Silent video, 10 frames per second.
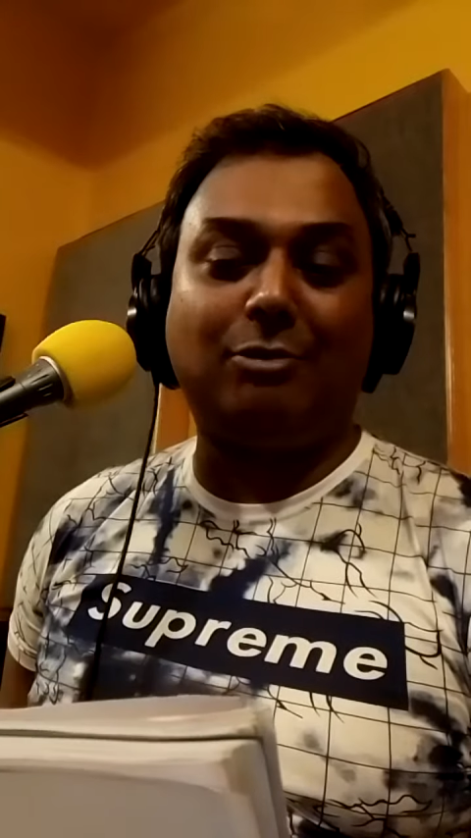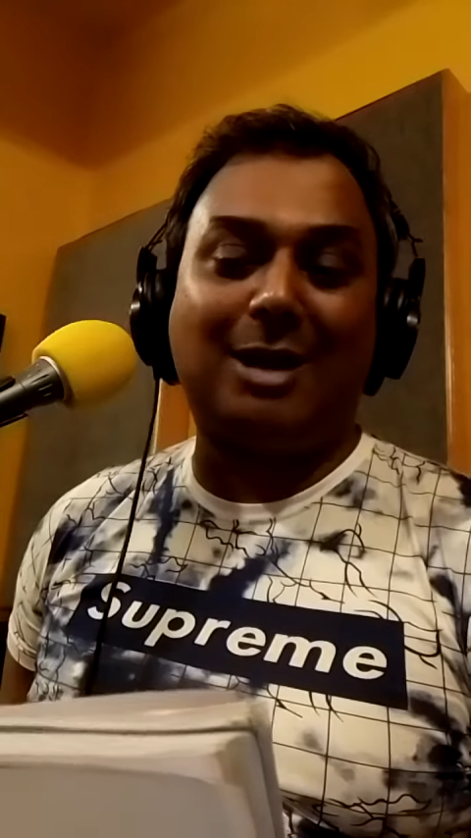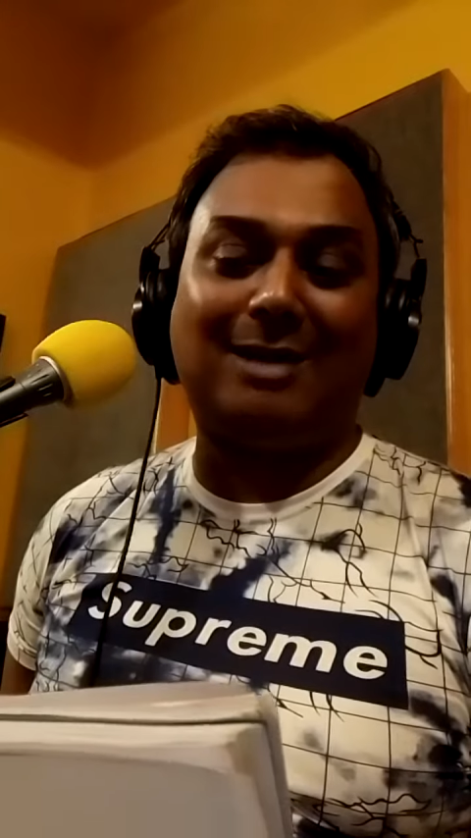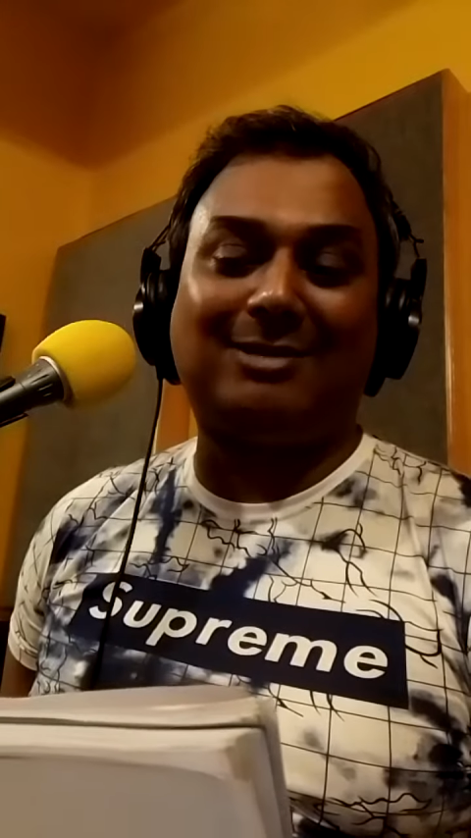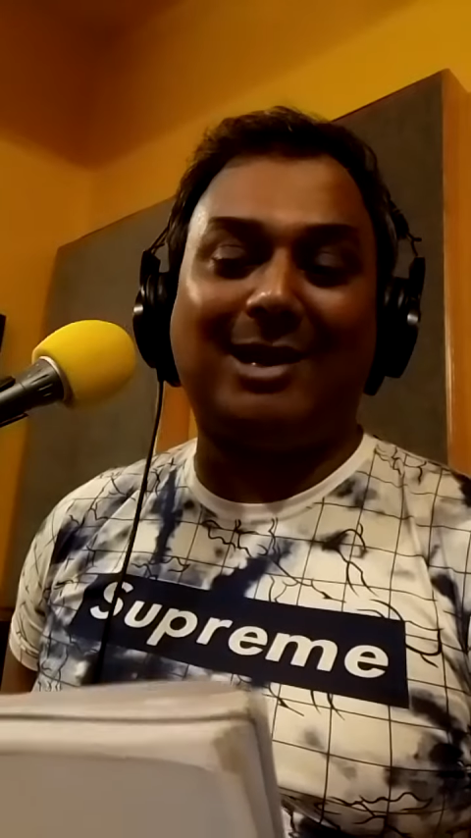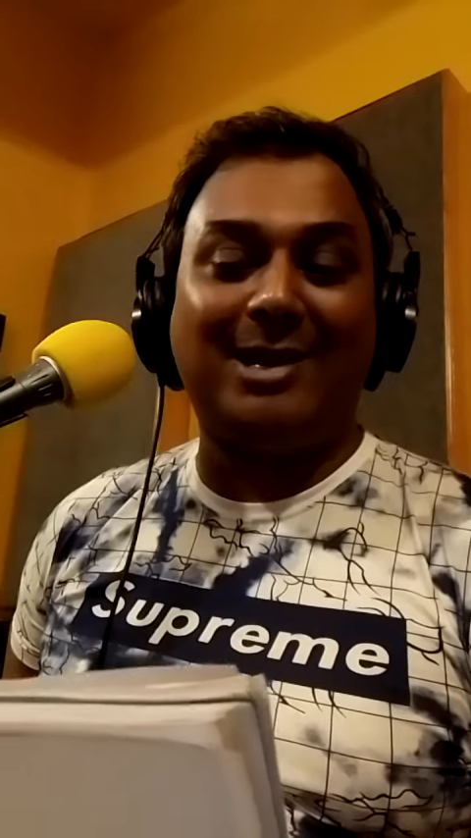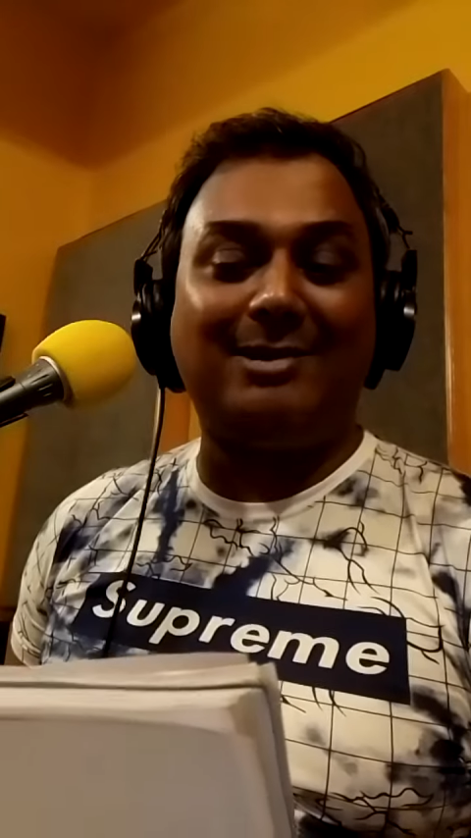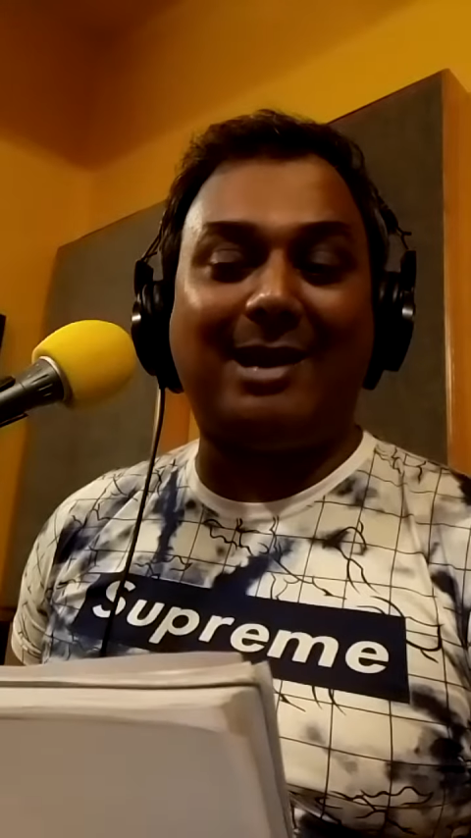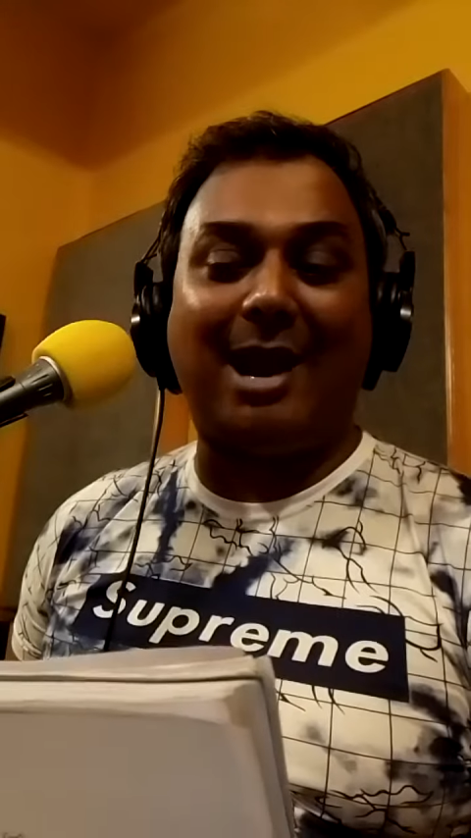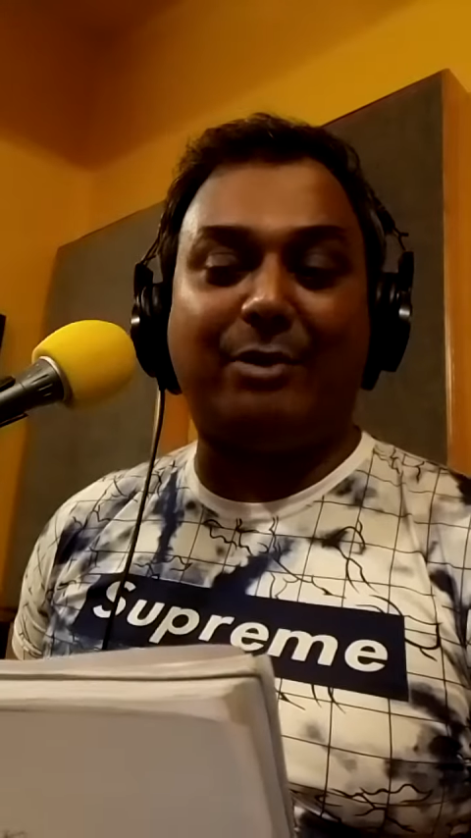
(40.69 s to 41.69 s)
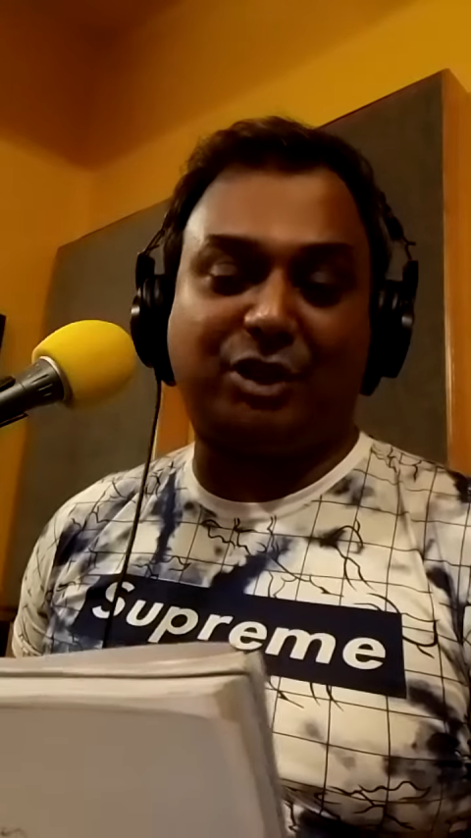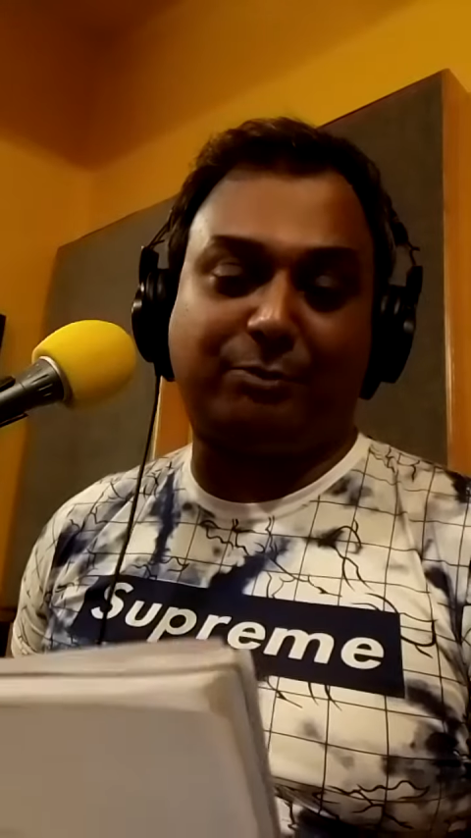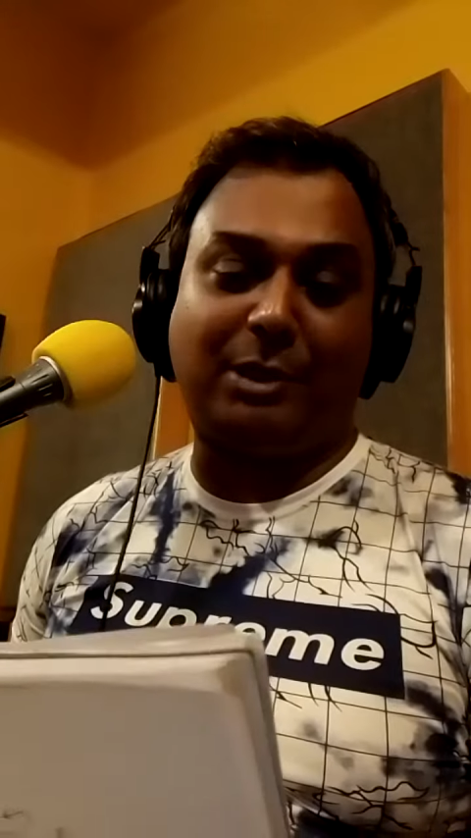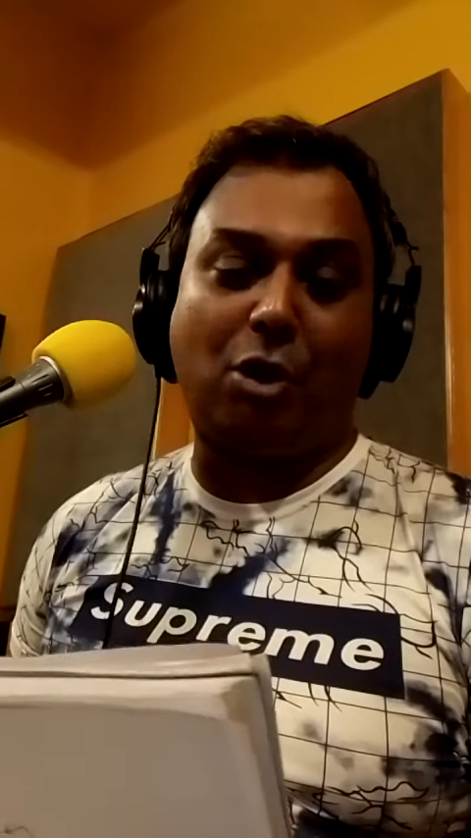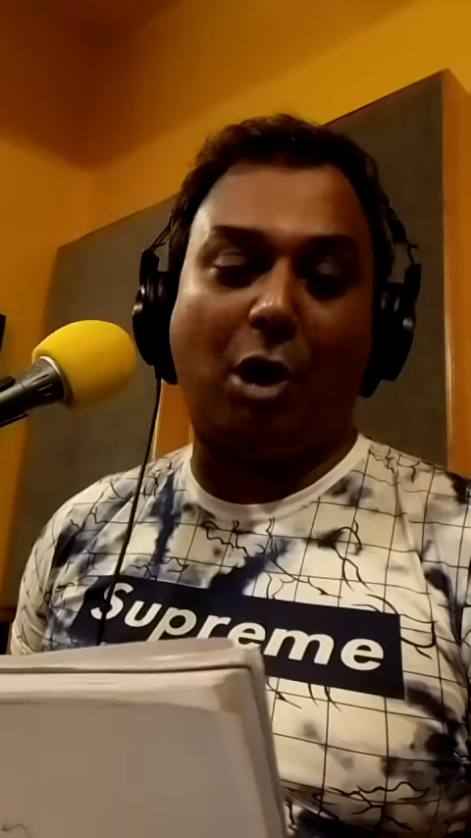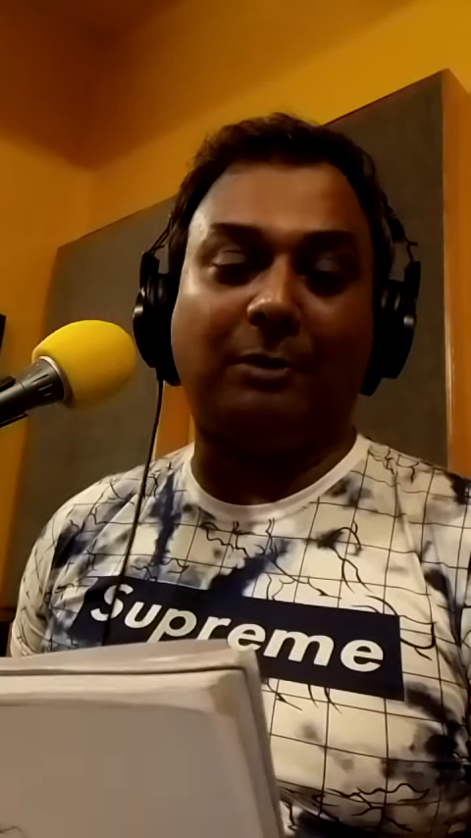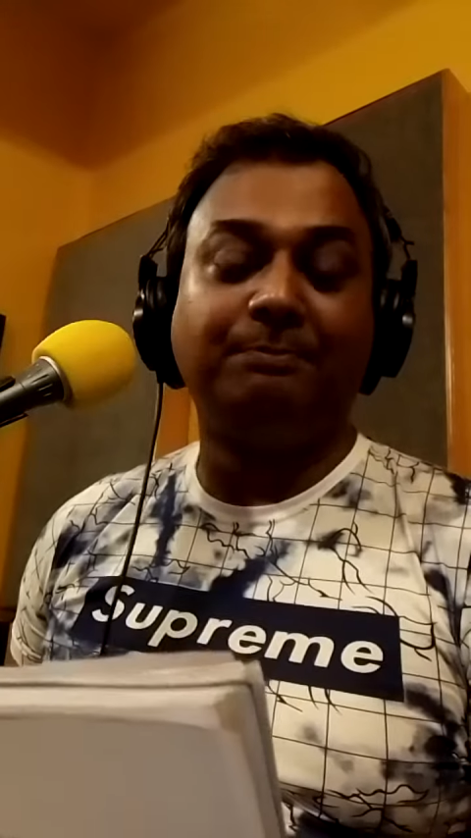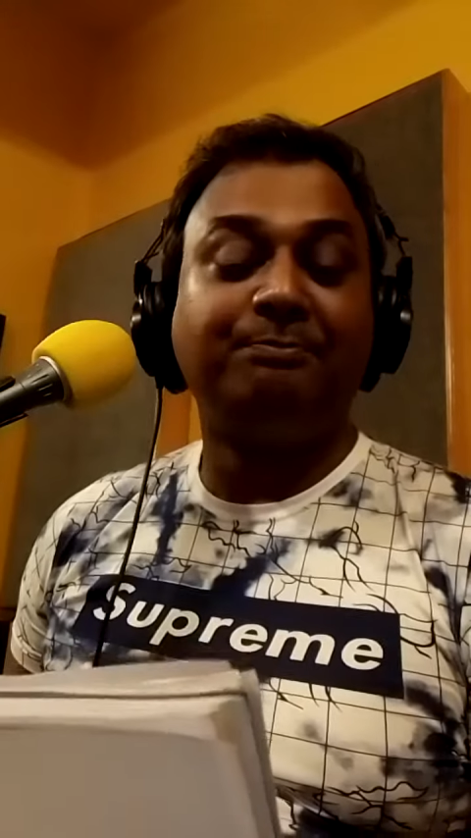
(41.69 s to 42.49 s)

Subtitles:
Kolkata, India, West Bengal.